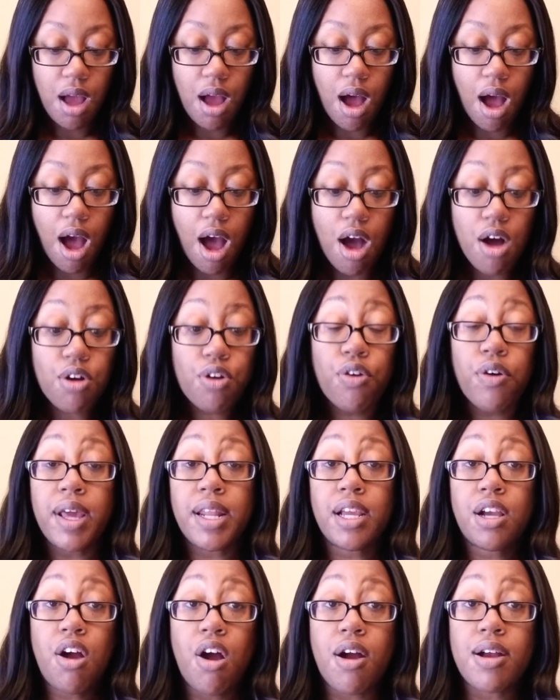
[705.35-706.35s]
all
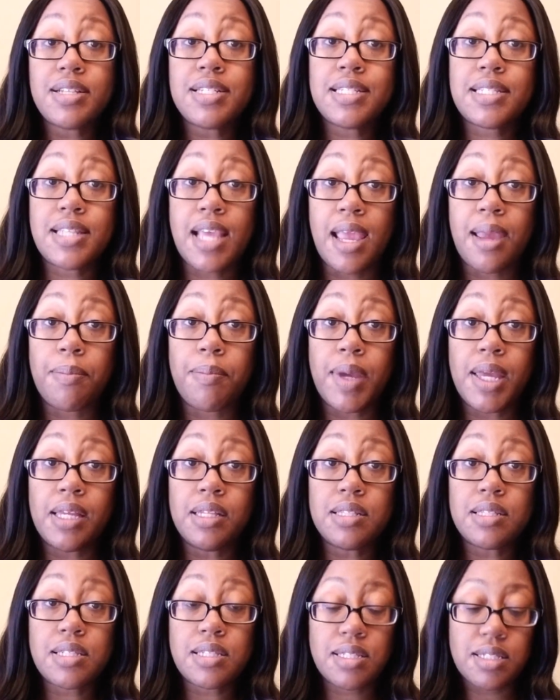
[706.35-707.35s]
credit card
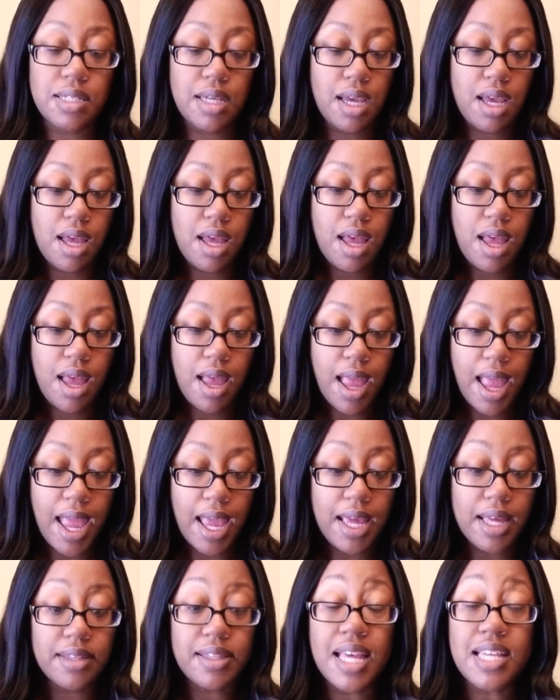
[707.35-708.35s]
statements.
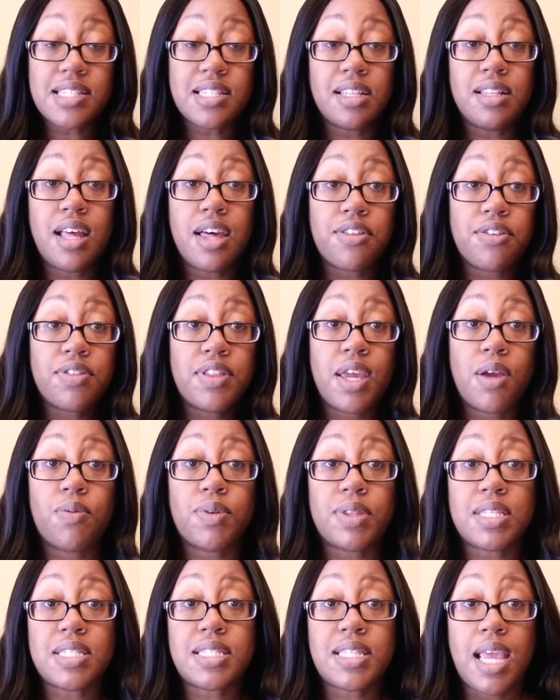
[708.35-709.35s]
And that's another thing
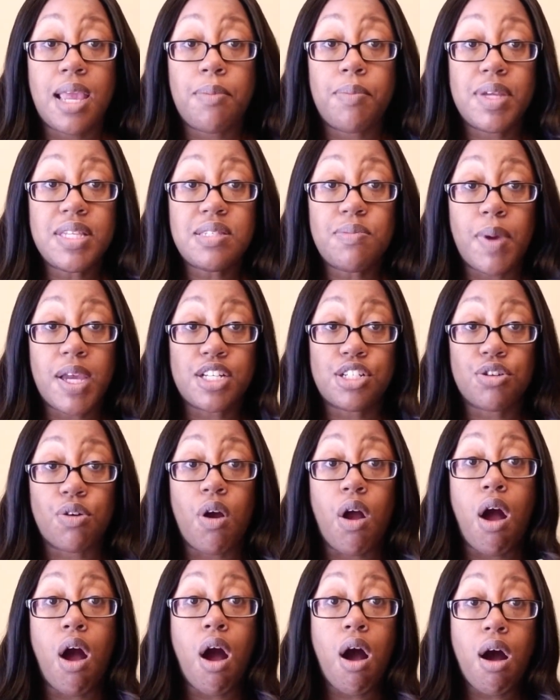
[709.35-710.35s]
with the statements. Make
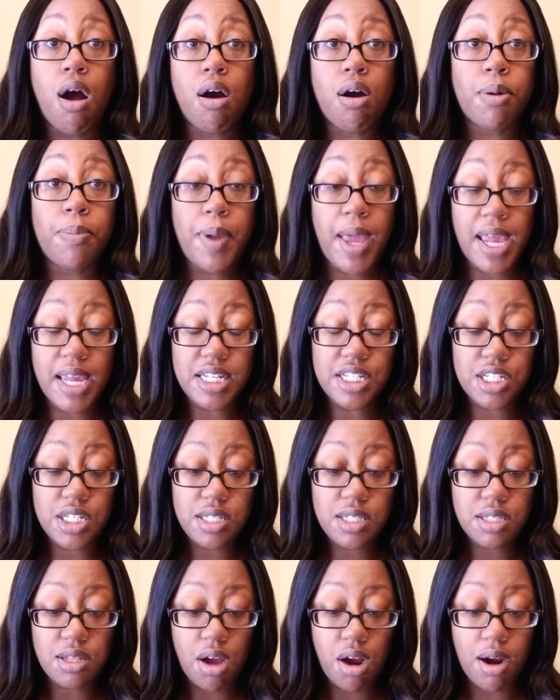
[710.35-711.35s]
sure all
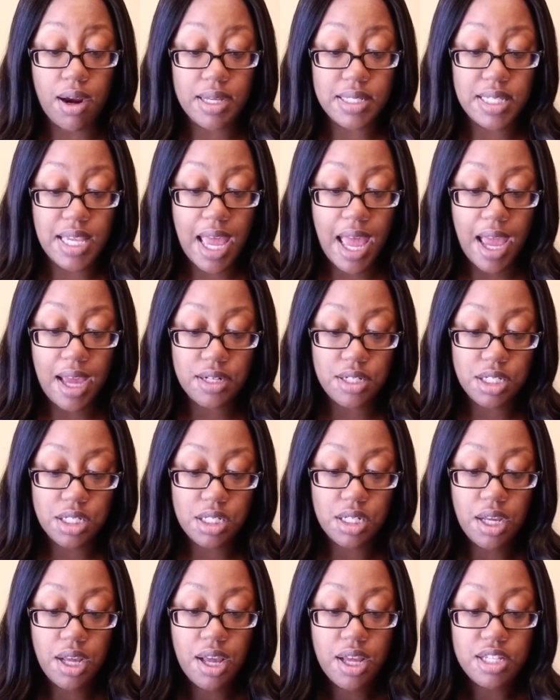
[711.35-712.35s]
pages are
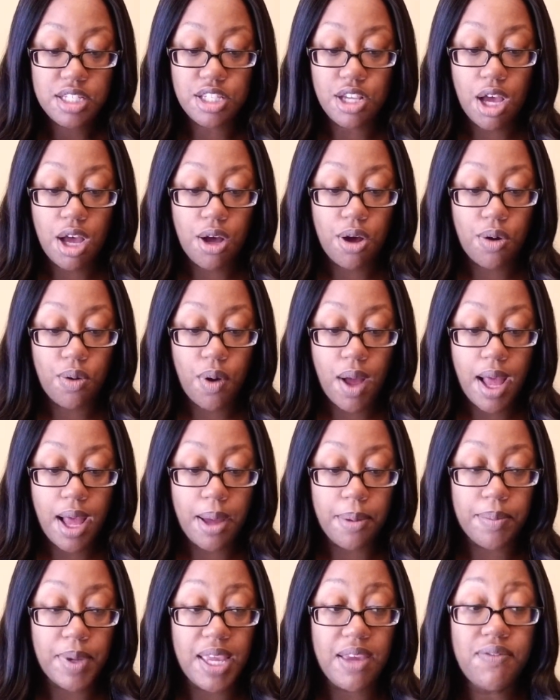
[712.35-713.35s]
attached.
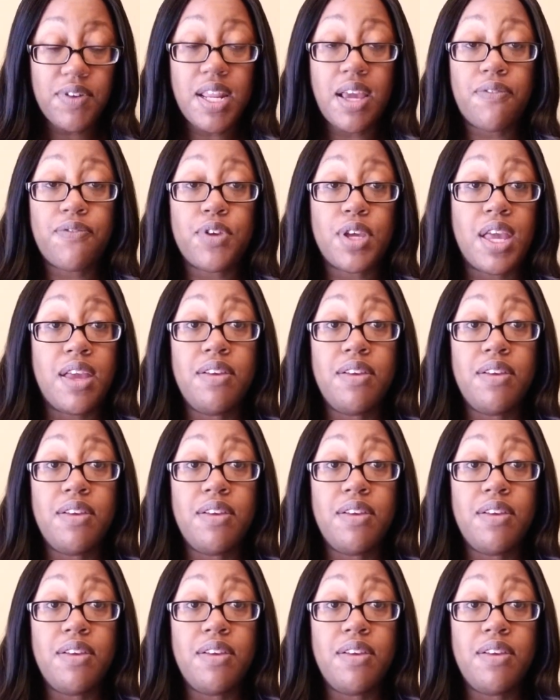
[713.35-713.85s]
So even if